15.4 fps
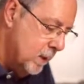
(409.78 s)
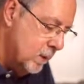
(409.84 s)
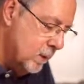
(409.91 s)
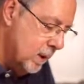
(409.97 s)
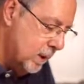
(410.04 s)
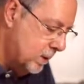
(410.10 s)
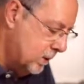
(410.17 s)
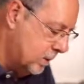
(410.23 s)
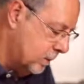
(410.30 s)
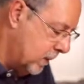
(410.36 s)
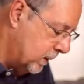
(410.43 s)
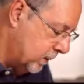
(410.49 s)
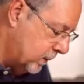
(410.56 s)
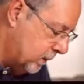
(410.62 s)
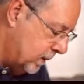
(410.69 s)
so that's
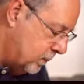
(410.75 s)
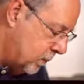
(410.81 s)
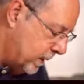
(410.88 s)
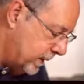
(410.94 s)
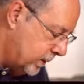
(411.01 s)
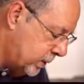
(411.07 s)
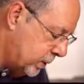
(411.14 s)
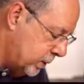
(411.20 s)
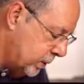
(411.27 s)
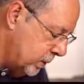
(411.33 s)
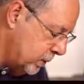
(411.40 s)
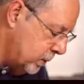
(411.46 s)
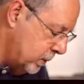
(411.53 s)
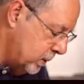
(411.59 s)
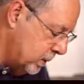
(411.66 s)
about
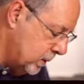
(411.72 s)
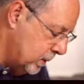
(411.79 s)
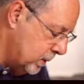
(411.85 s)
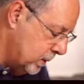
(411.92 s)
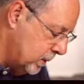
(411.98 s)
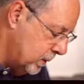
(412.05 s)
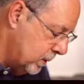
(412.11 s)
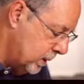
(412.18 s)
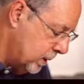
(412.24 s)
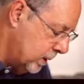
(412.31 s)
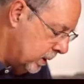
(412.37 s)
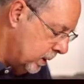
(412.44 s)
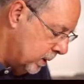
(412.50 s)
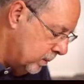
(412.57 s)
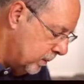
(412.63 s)
3.2,
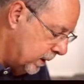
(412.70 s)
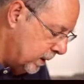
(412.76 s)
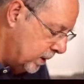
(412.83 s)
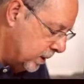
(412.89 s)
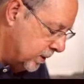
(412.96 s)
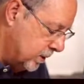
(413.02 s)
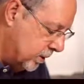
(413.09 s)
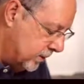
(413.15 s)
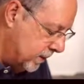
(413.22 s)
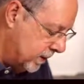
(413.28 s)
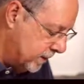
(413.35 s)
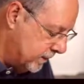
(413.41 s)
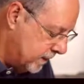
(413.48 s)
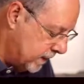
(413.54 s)
being conservative,